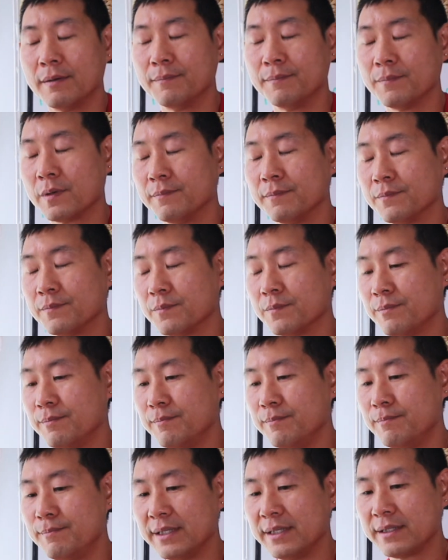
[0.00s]
been
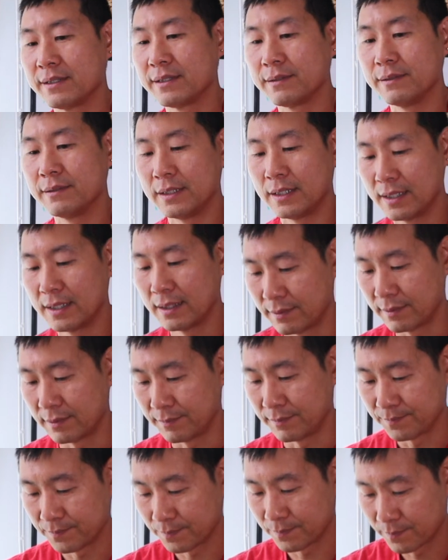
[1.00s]

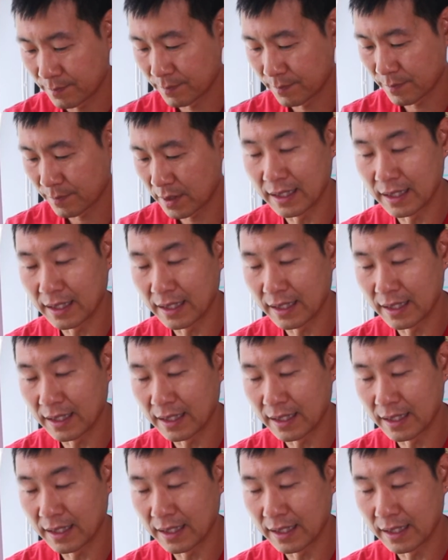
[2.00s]
collected,